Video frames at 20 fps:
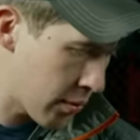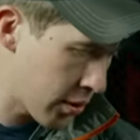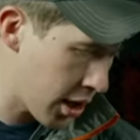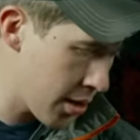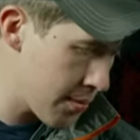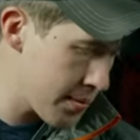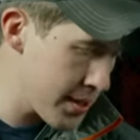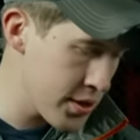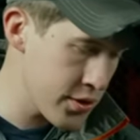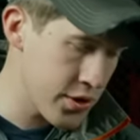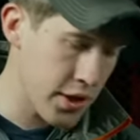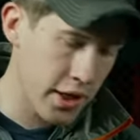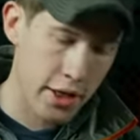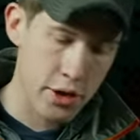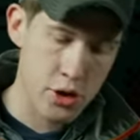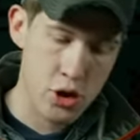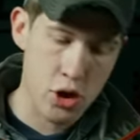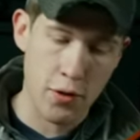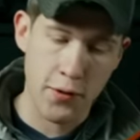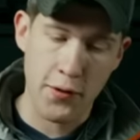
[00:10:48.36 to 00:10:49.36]
we're going to be using a
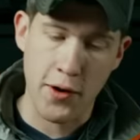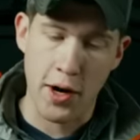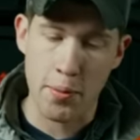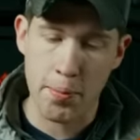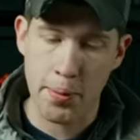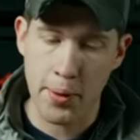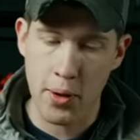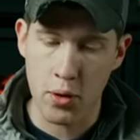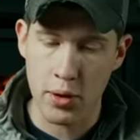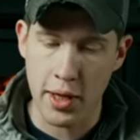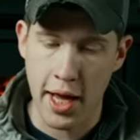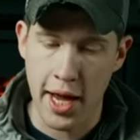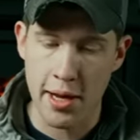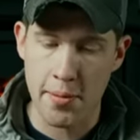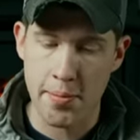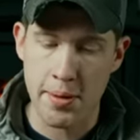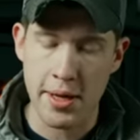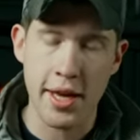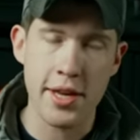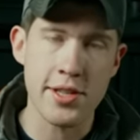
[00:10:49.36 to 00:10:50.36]
Surefire Pro
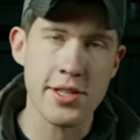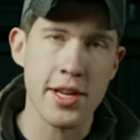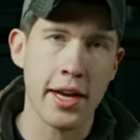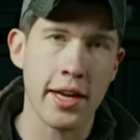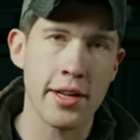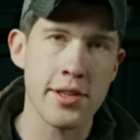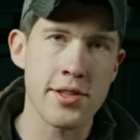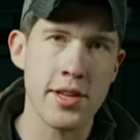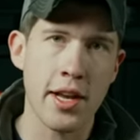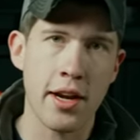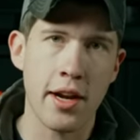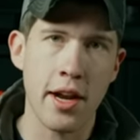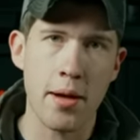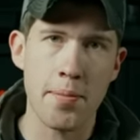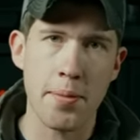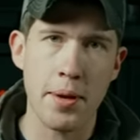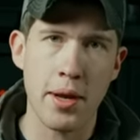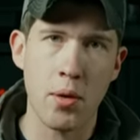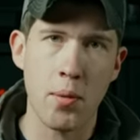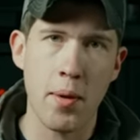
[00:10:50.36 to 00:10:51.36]
Light because I could set it
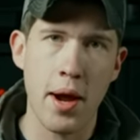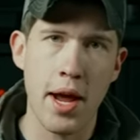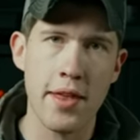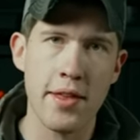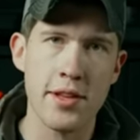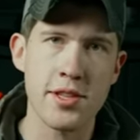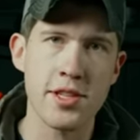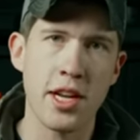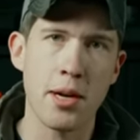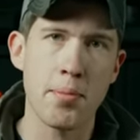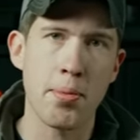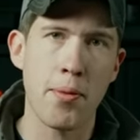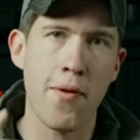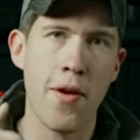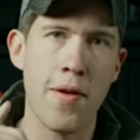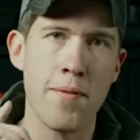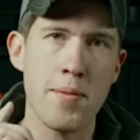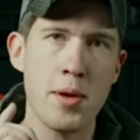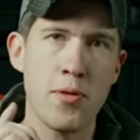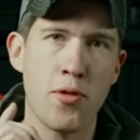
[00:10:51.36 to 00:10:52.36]
up in a way that's going to
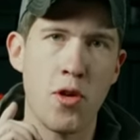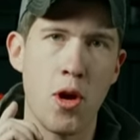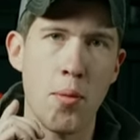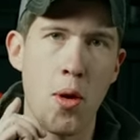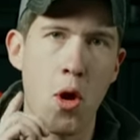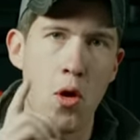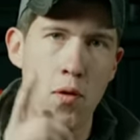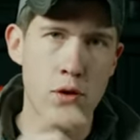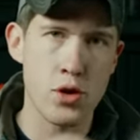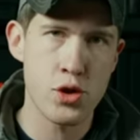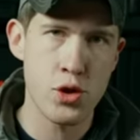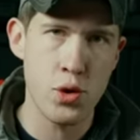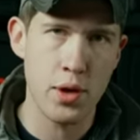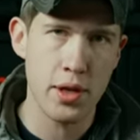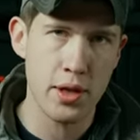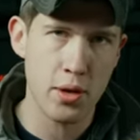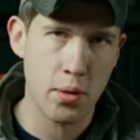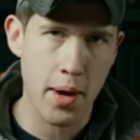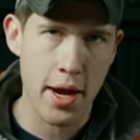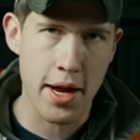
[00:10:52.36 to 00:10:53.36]
prevent me from
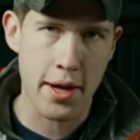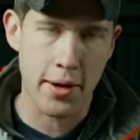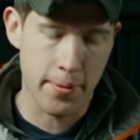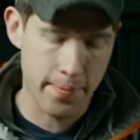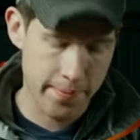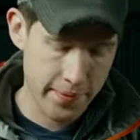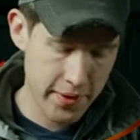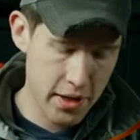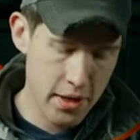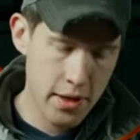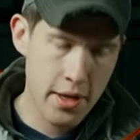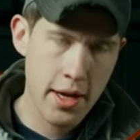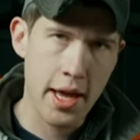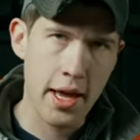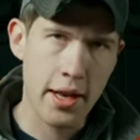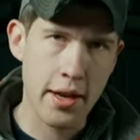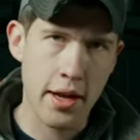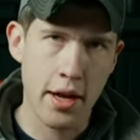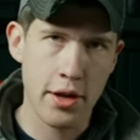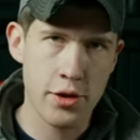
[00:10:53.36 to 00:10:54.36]
overshooting the rail.
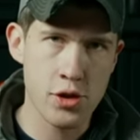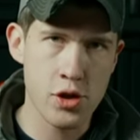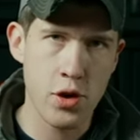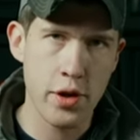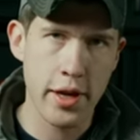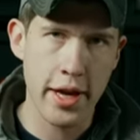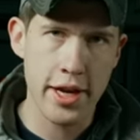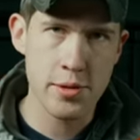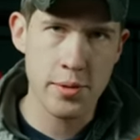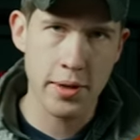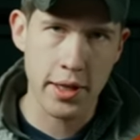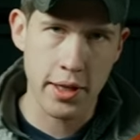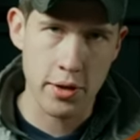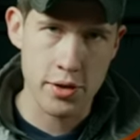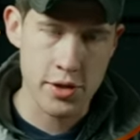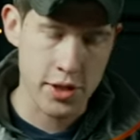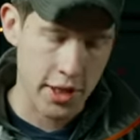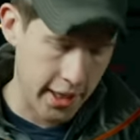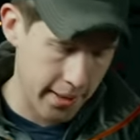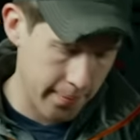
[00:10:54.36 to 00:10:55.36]
And uh, I'll show you guys what that
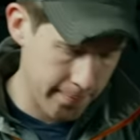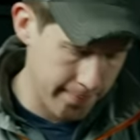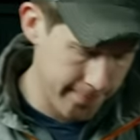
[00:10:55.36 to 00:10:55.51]
looks like.